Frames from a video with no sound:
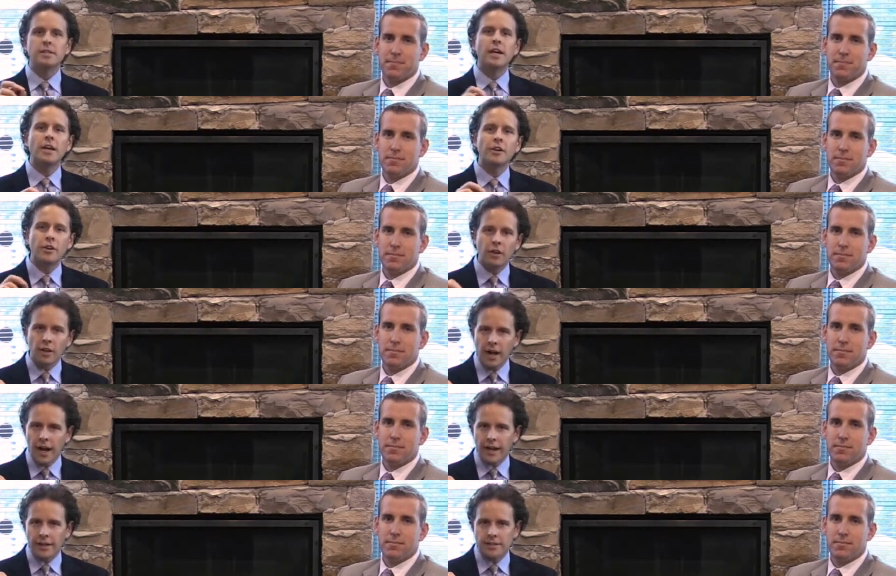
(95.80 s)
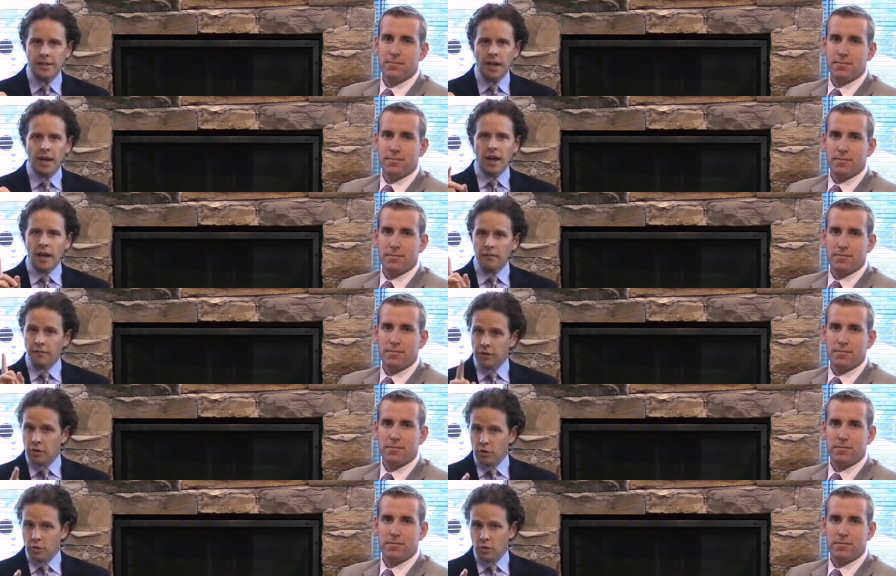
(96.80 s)
Speaker 1: center your clients, and for
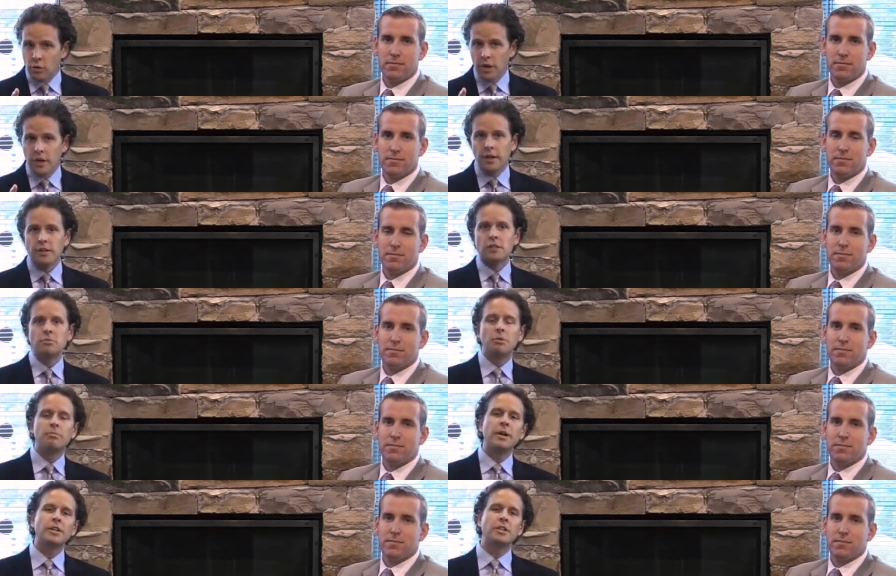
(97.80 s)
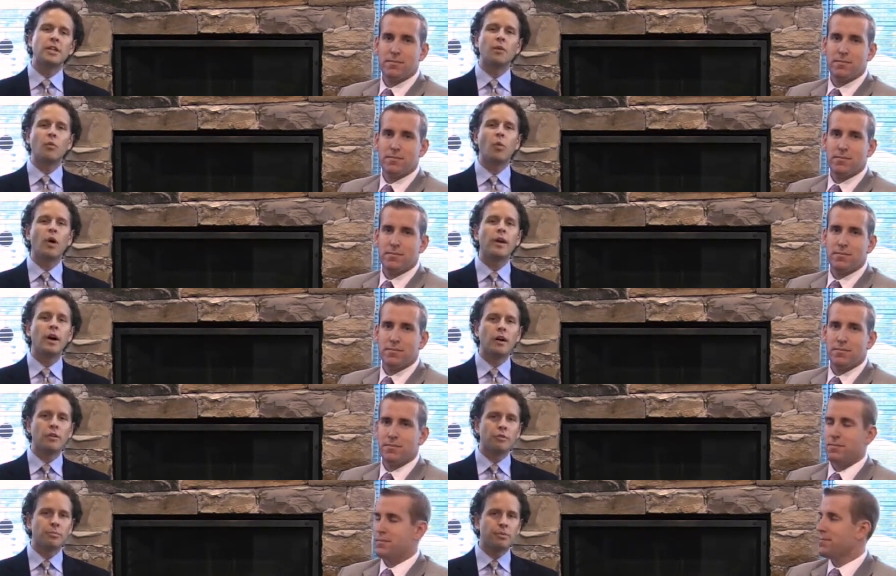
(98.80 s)
you to be pitching at one
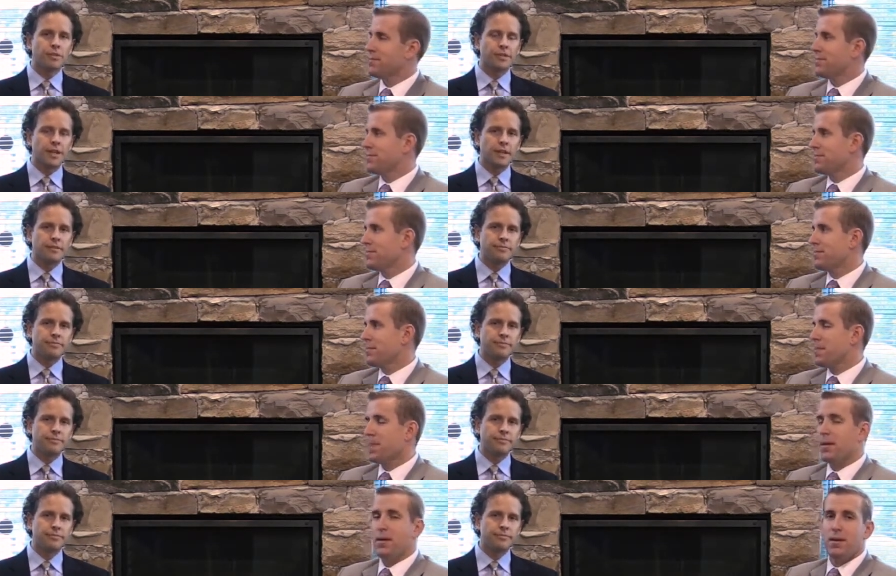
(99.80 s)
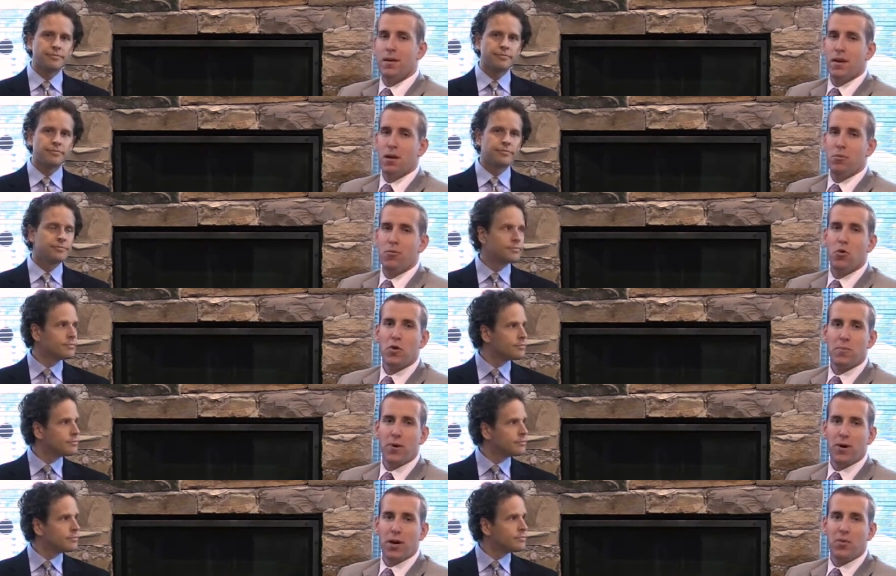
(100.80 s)
hundred percent.
Speaker 2: Before we
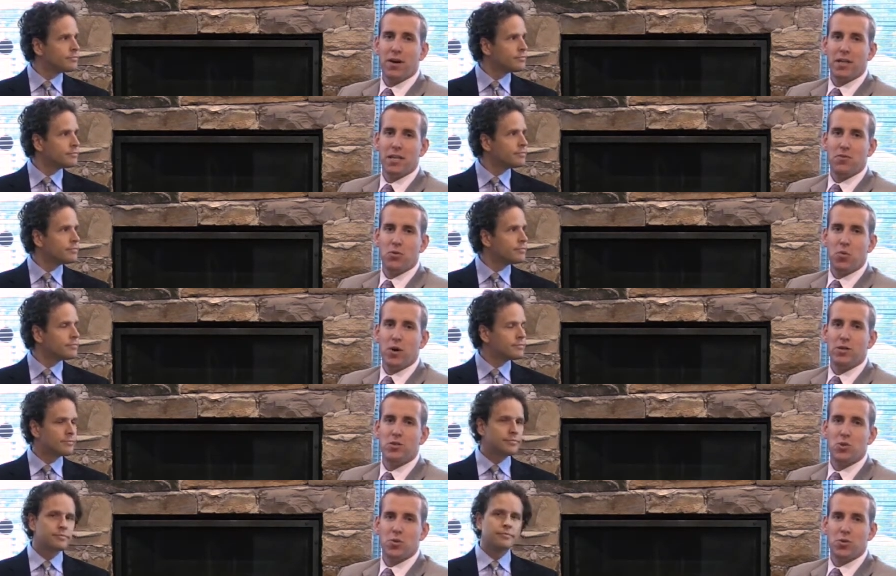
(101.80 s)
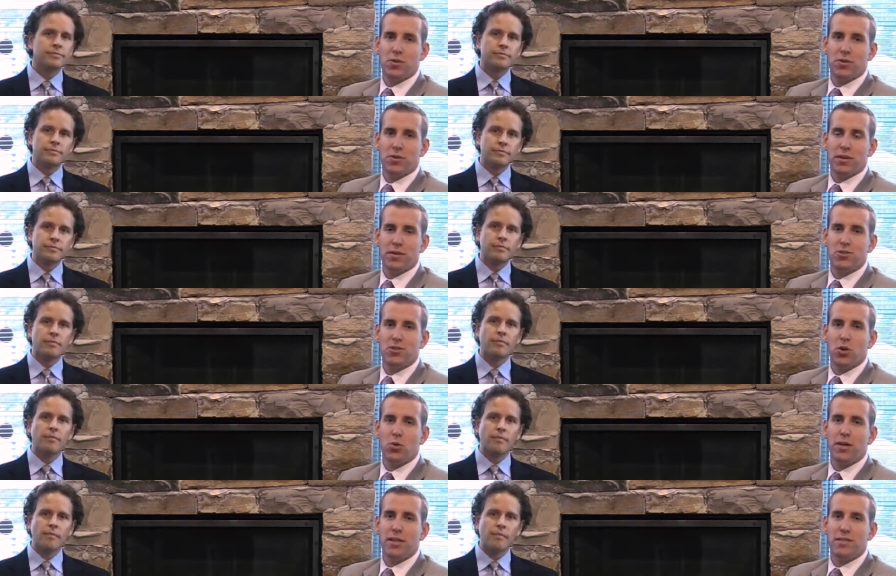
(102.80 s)
part, I want to give you one tool that is
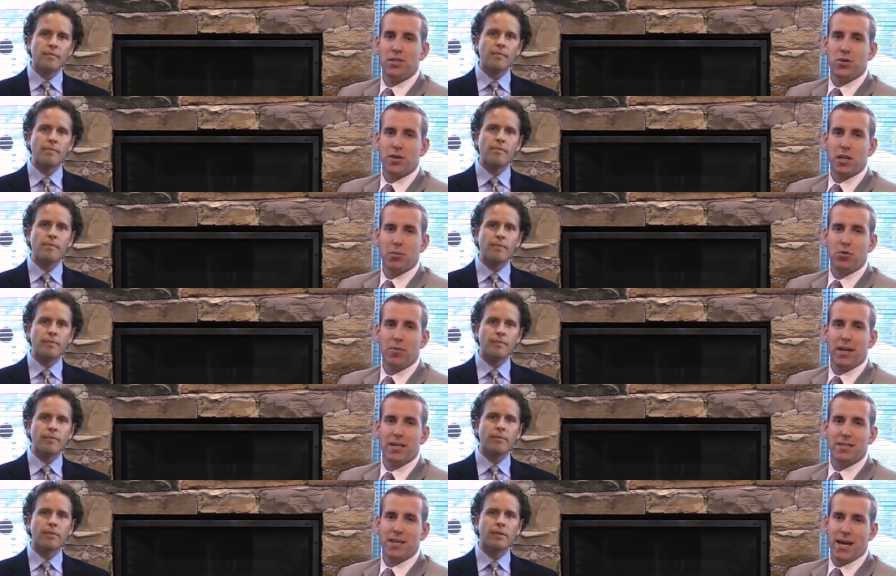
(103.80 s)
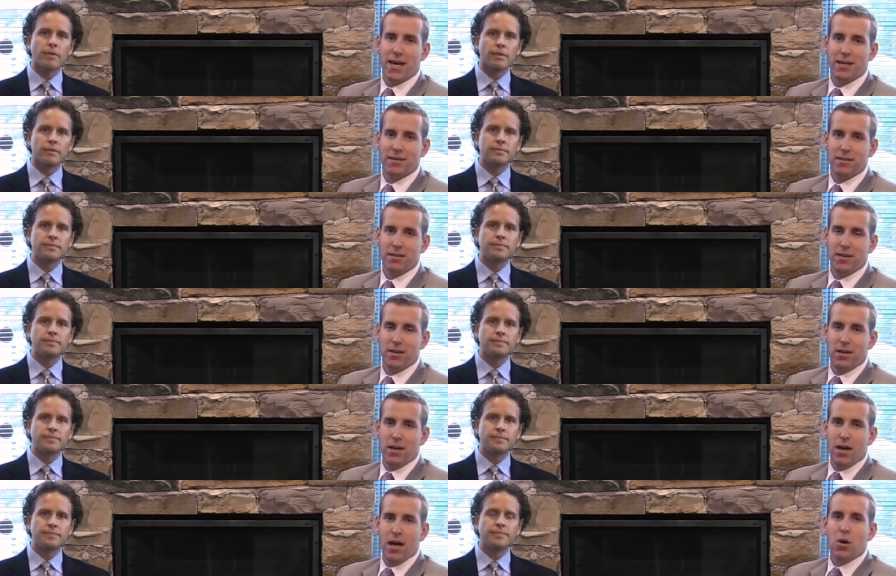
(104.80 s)
so easy you can implement it today.
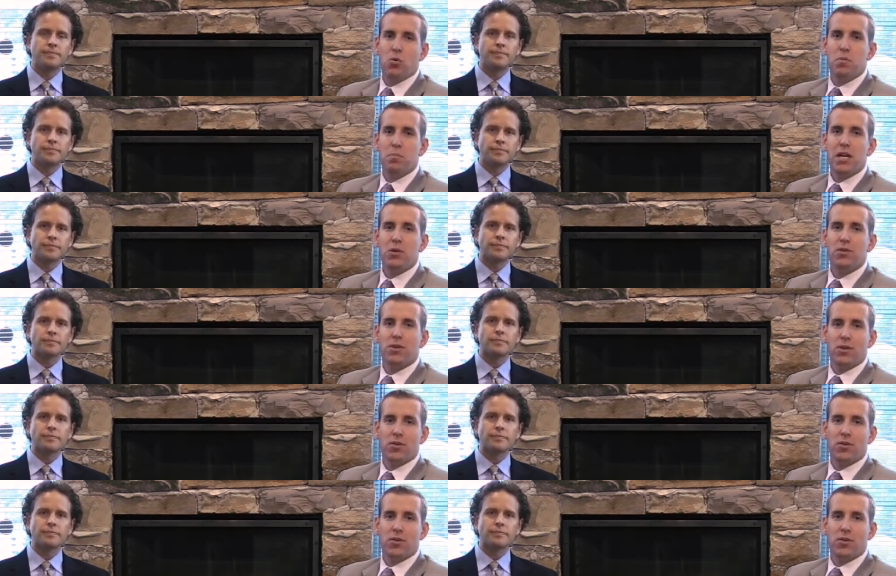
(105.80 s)
When meeting with your